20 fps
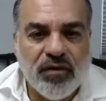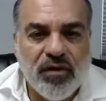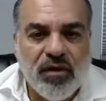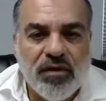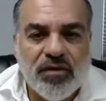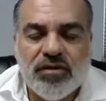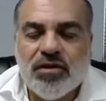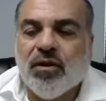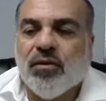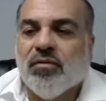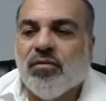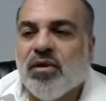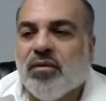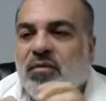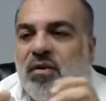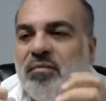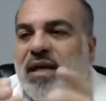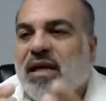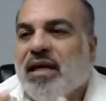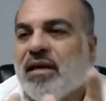Mm. So let me
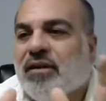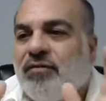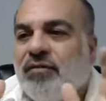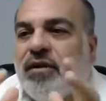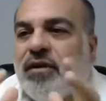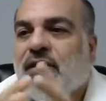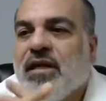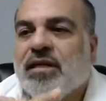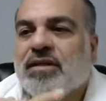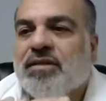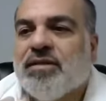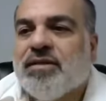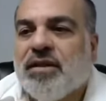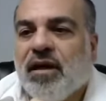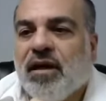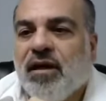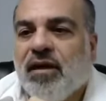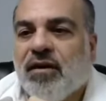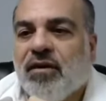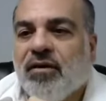make it very easy
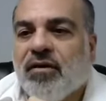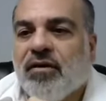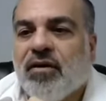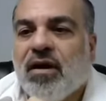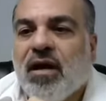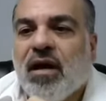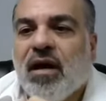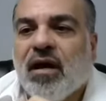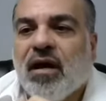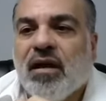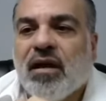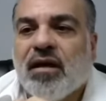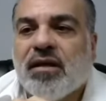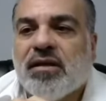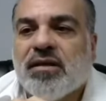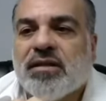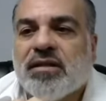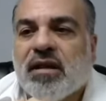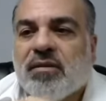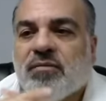here. A lot of
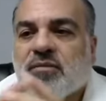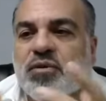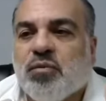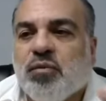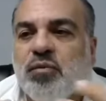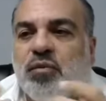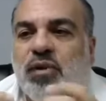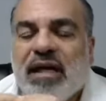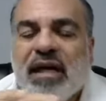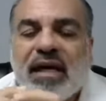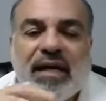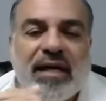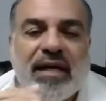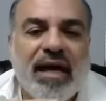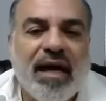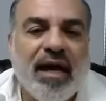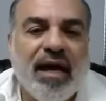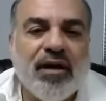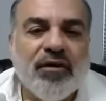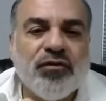times when we get a
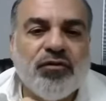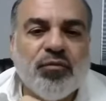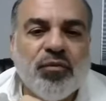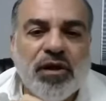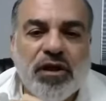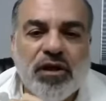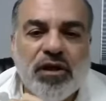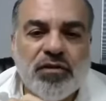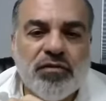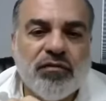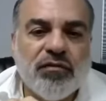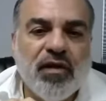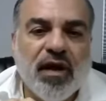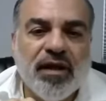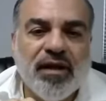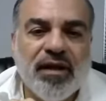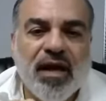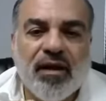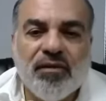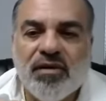case, we need to
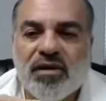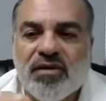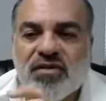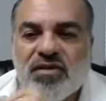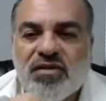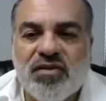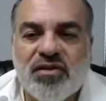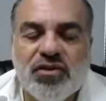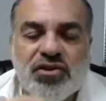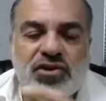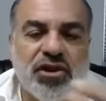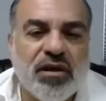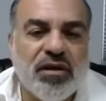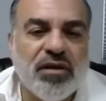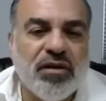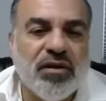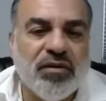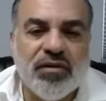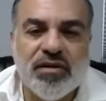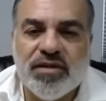find out, is it the
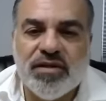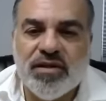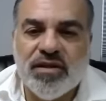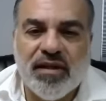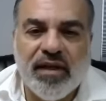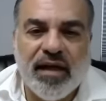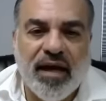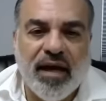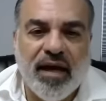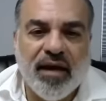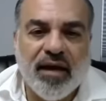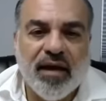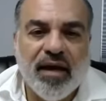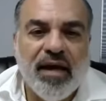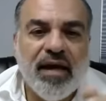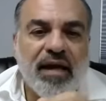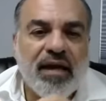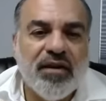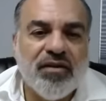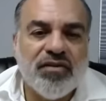chicken or is it the egg?
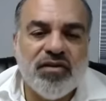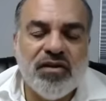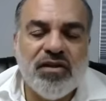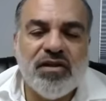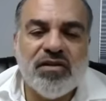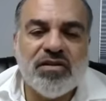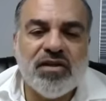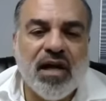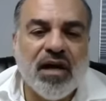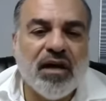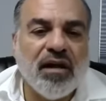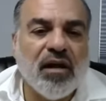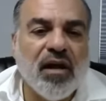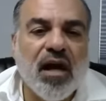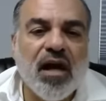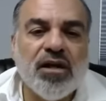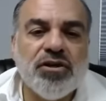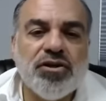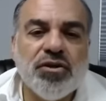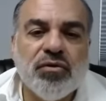Is it the
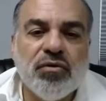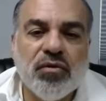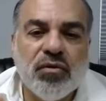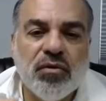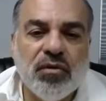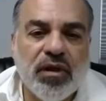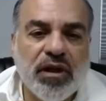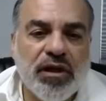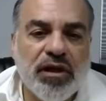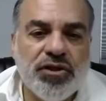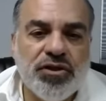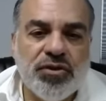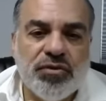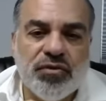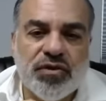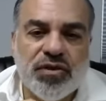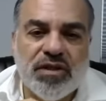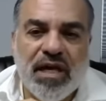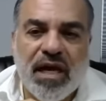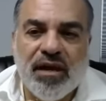psychological
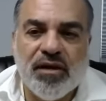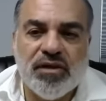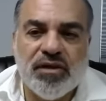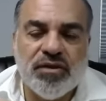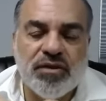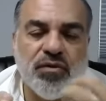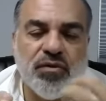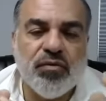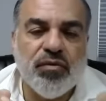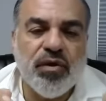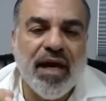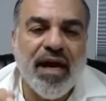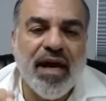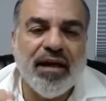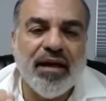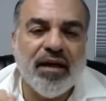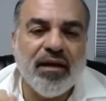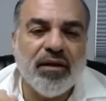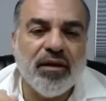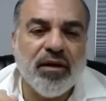issues that is
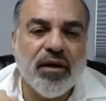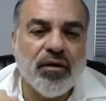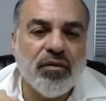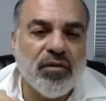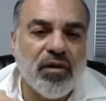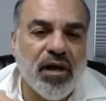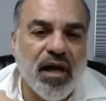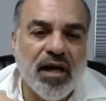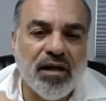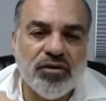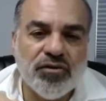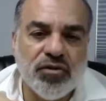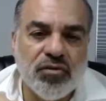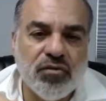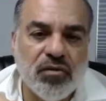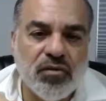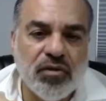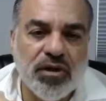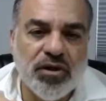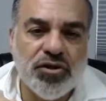creating
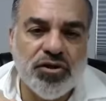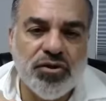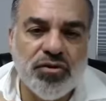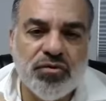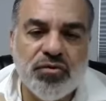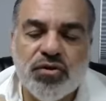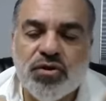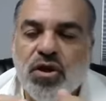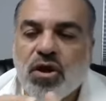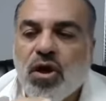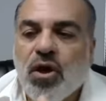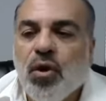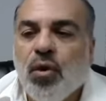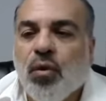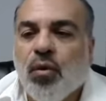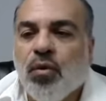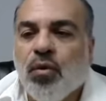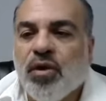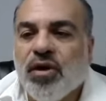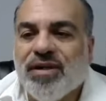neurological issues,
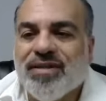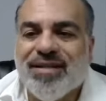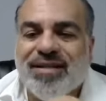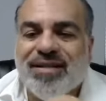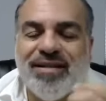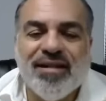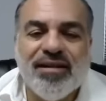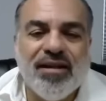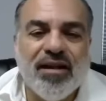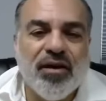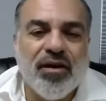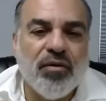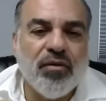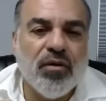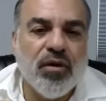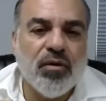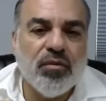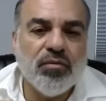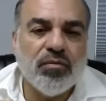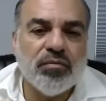or is it the
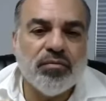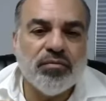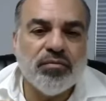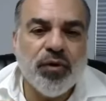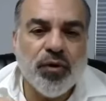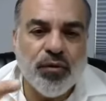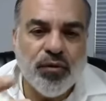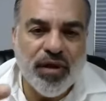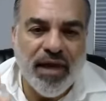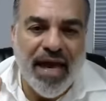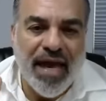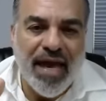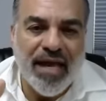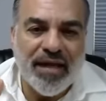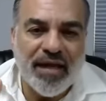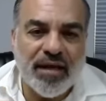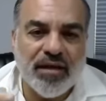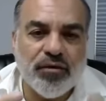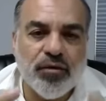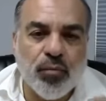neuro, the
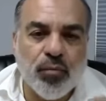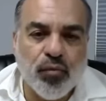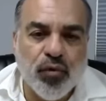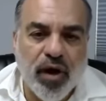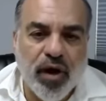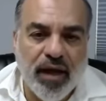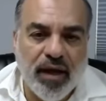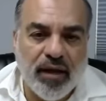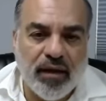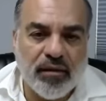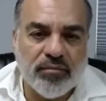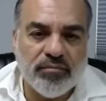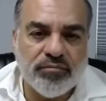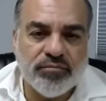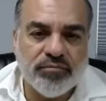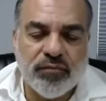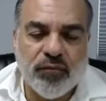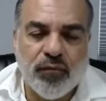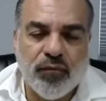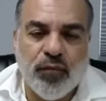organic, the brain,
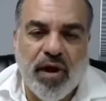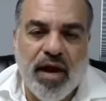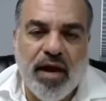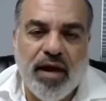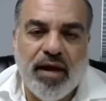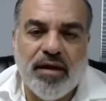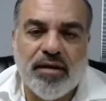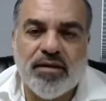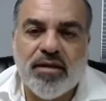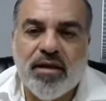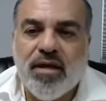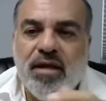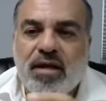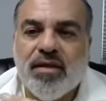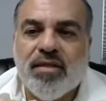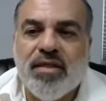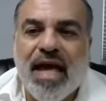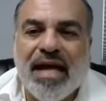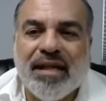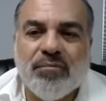right?
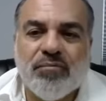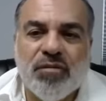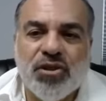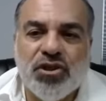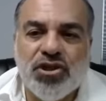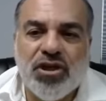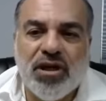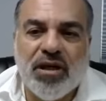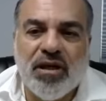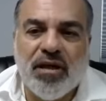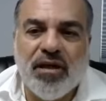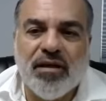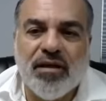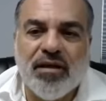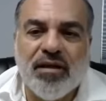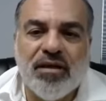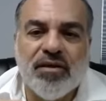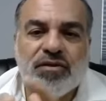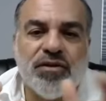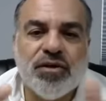That machine
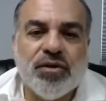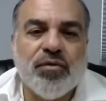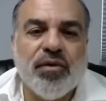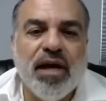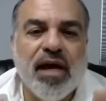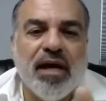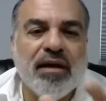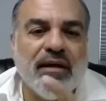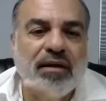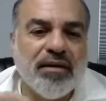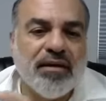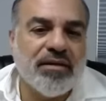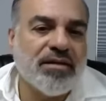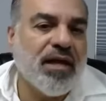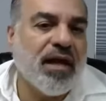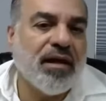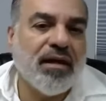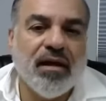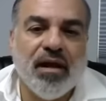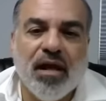is creating the
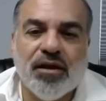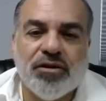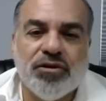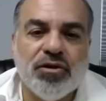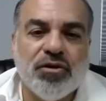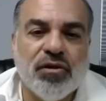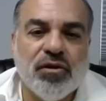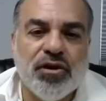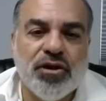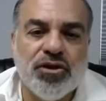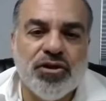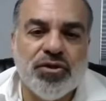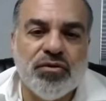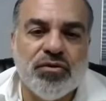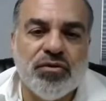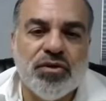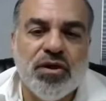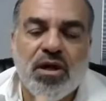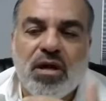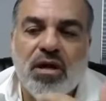psychological
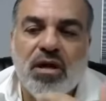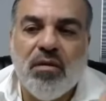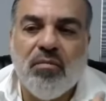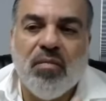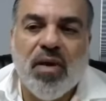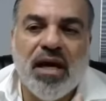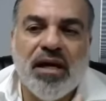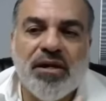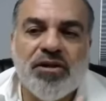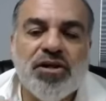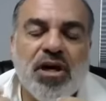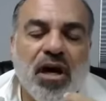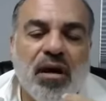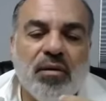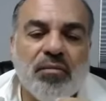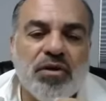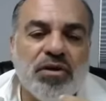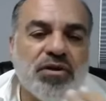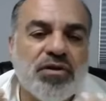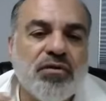issues. My
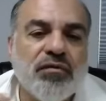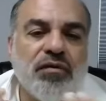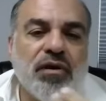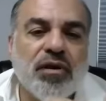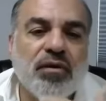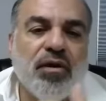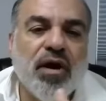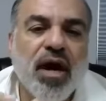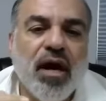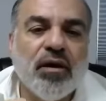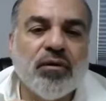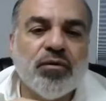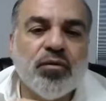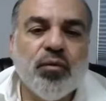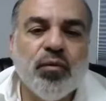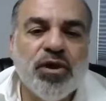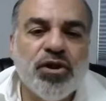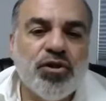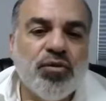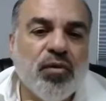job is to figure out
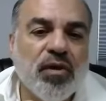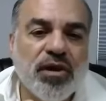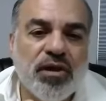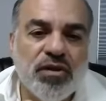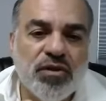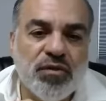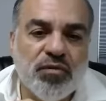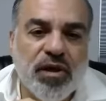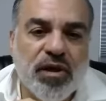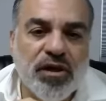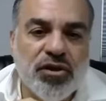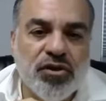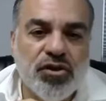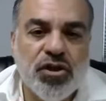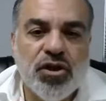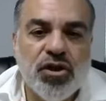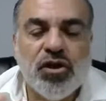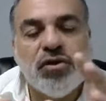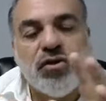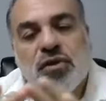which one is which.
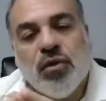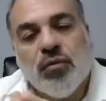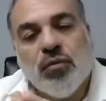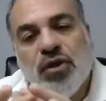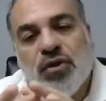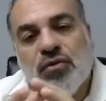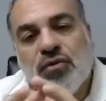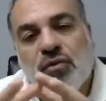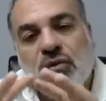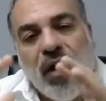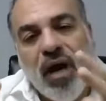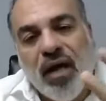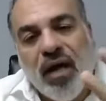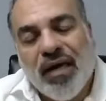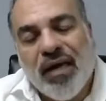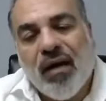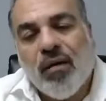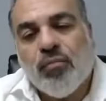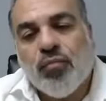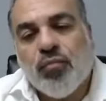So we do a
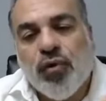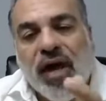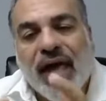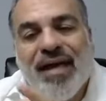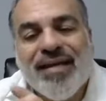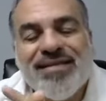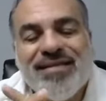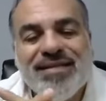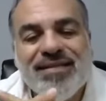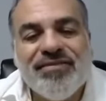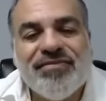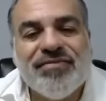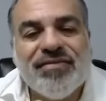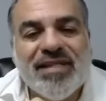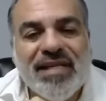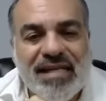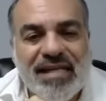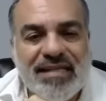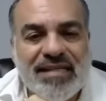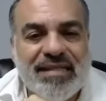comprehensive
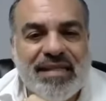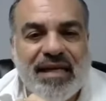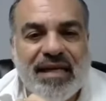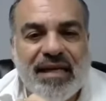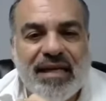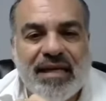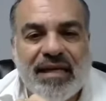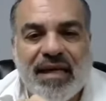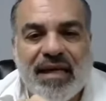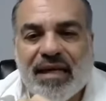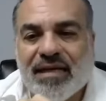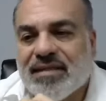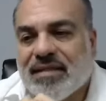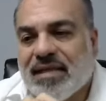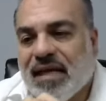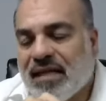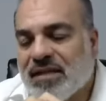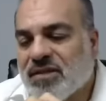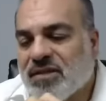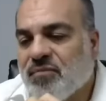testing,
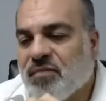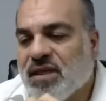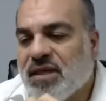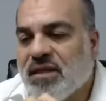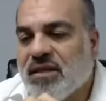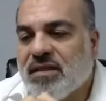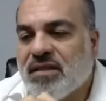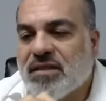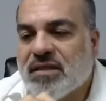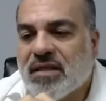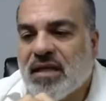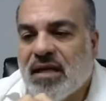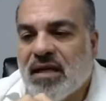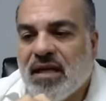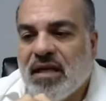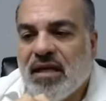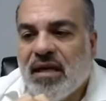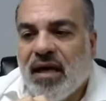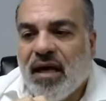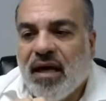assessments,
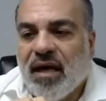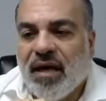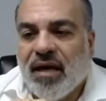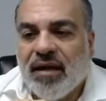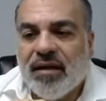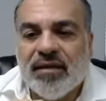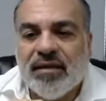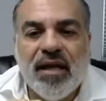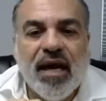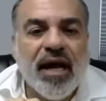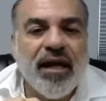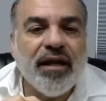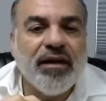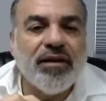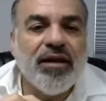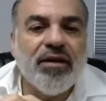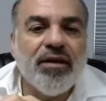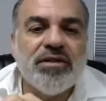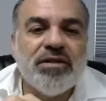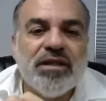and
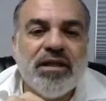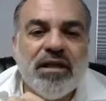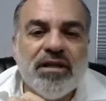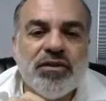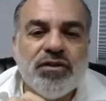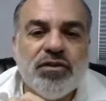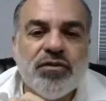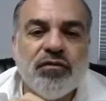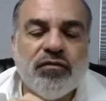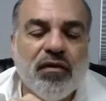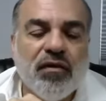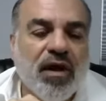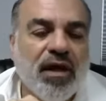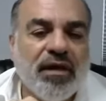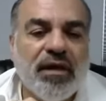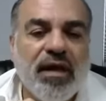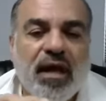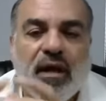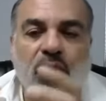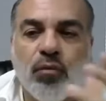diagnoses to
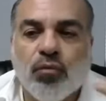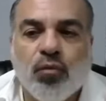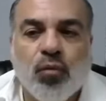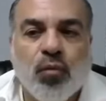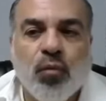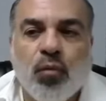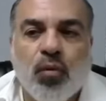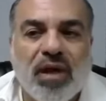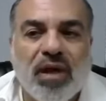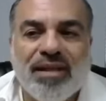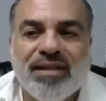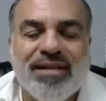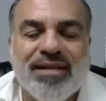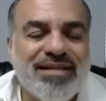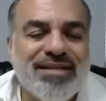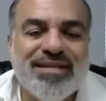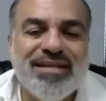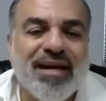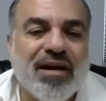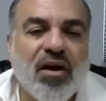find out what
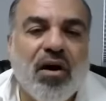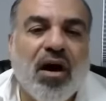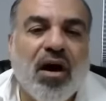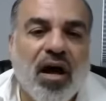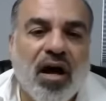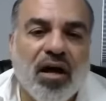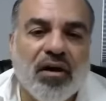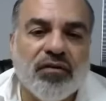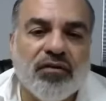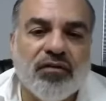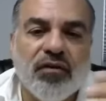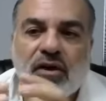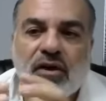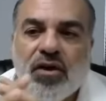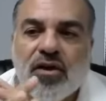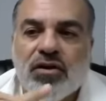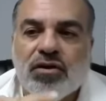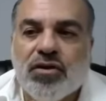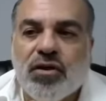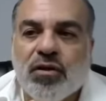is the cause.
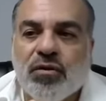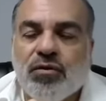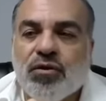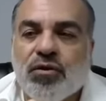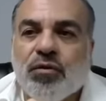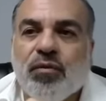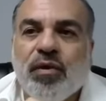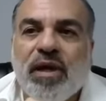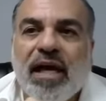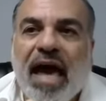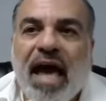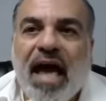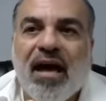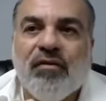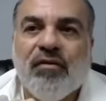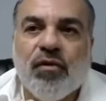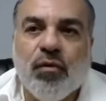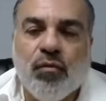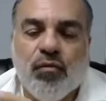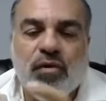So do we
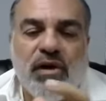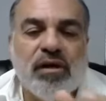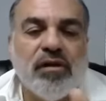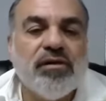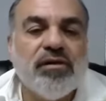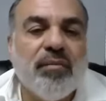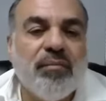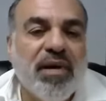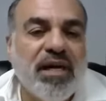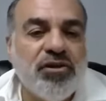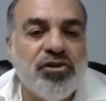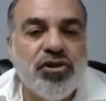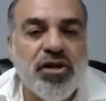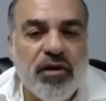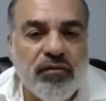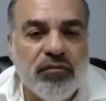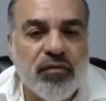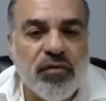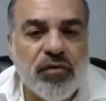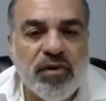have a real
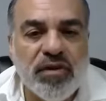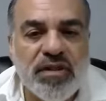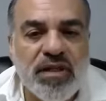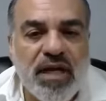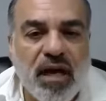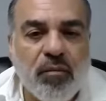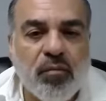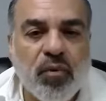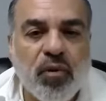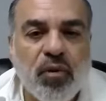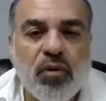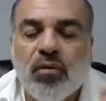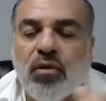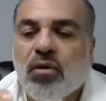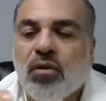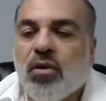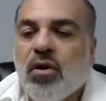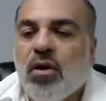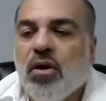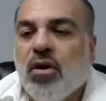dementia, for example,
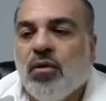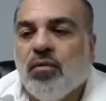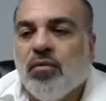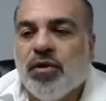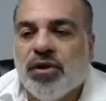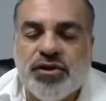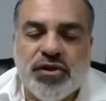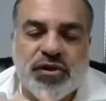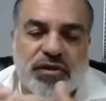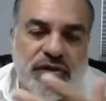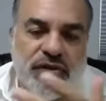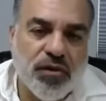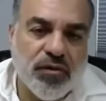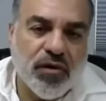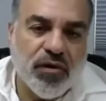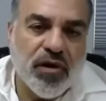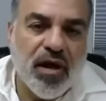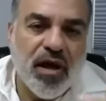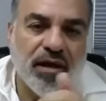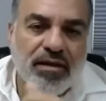which is
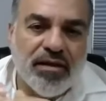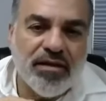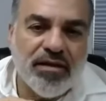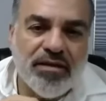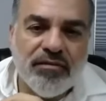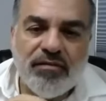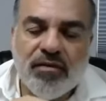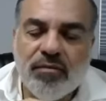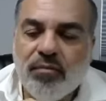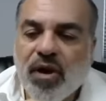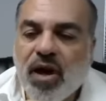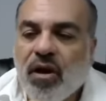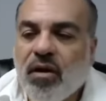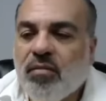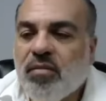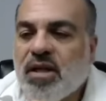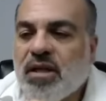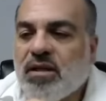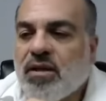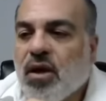neurocognitive
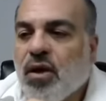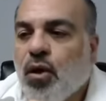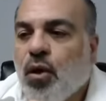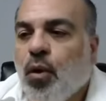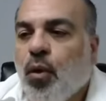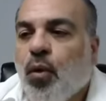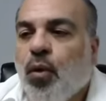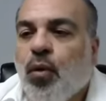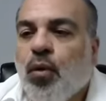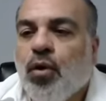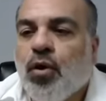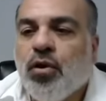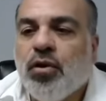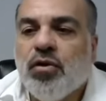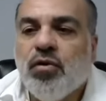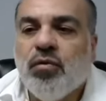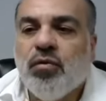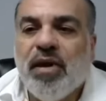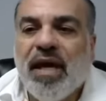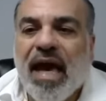impairment, or
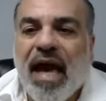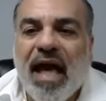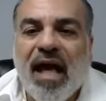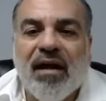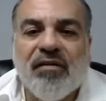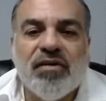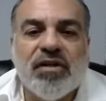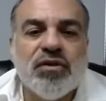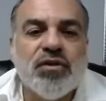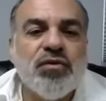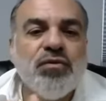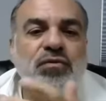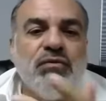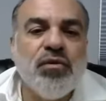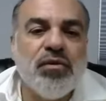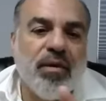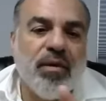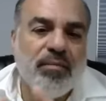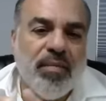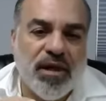do we have a
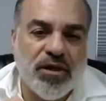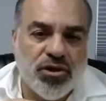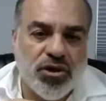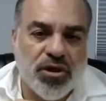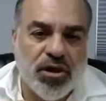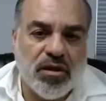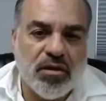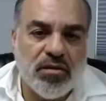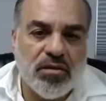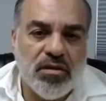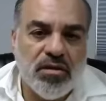pseudo-dementia?